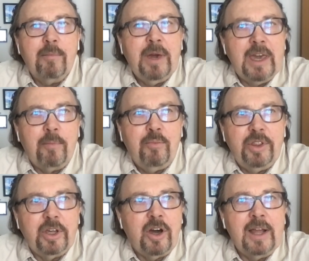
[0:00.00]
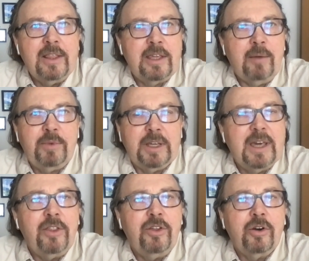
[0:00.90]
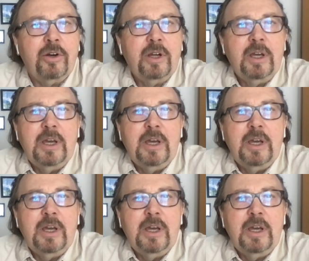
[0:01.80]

coming up with the concept together.